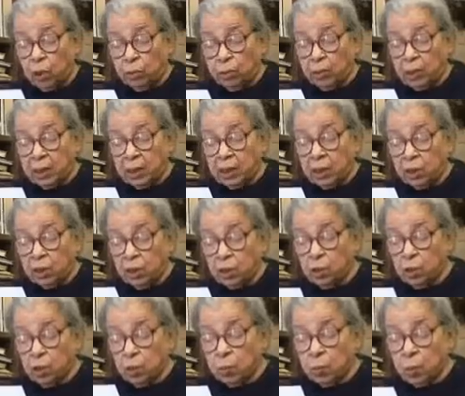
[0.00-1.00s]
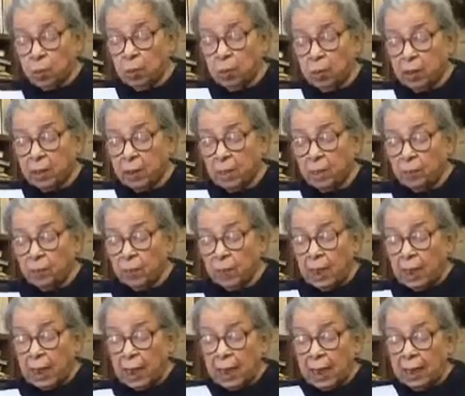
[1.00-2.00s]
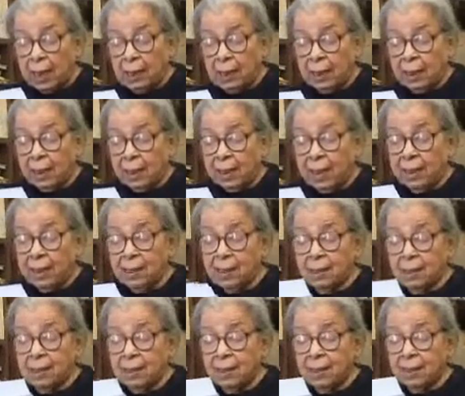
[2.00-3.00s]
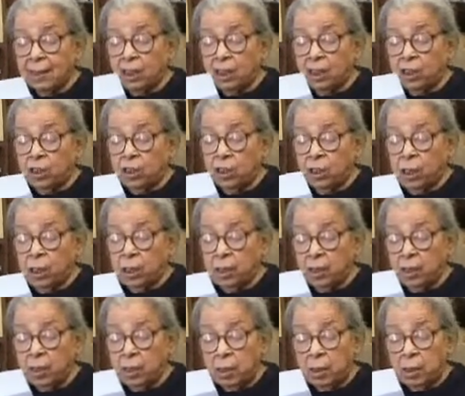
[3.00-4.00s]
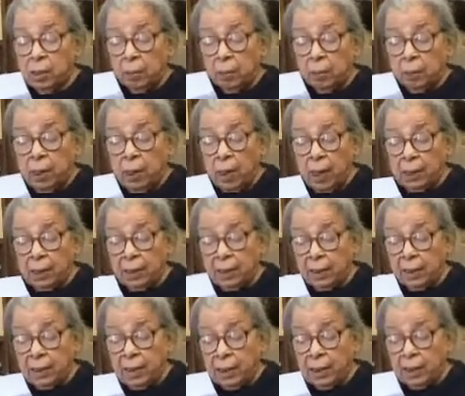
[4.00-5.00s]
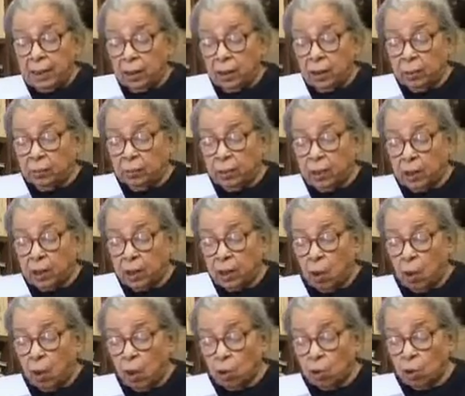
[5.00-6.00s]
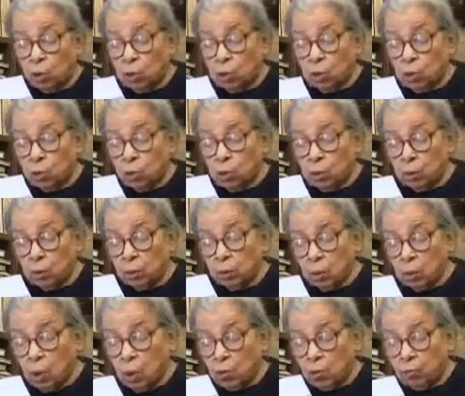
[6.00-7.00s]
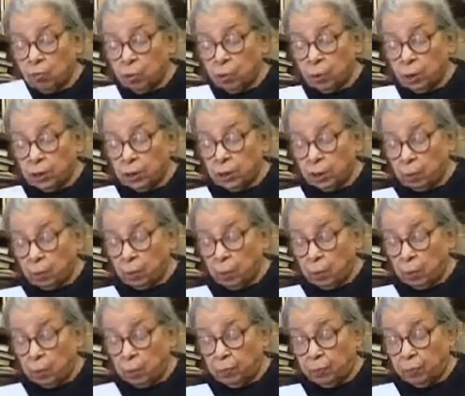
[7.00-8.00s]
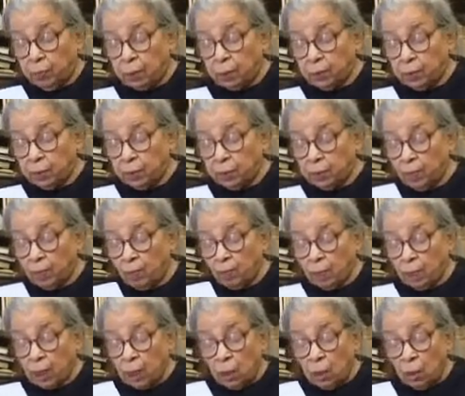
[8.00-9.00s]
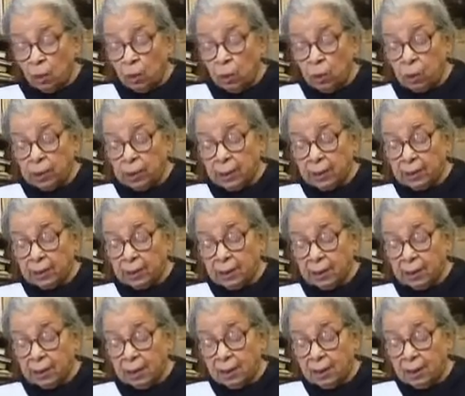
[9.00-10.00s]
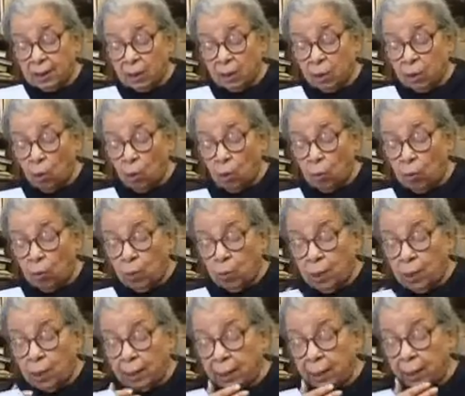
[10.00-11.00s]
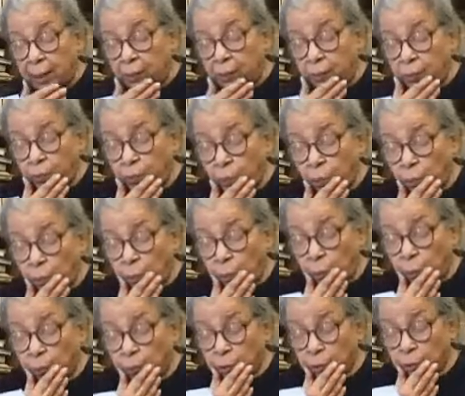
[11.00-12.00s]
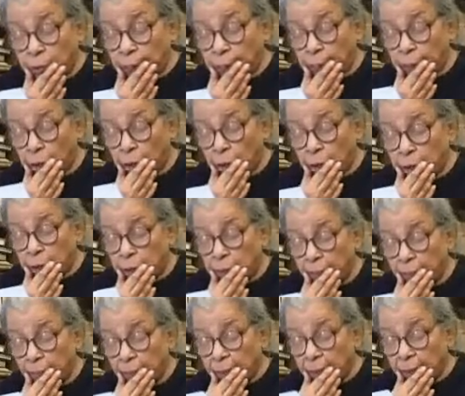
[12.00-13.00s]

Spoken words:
fold of each newspaper and declares that each year, behind the length of the raw stock footage of Bombay films, which can circle the globe in a foolproof slipknot,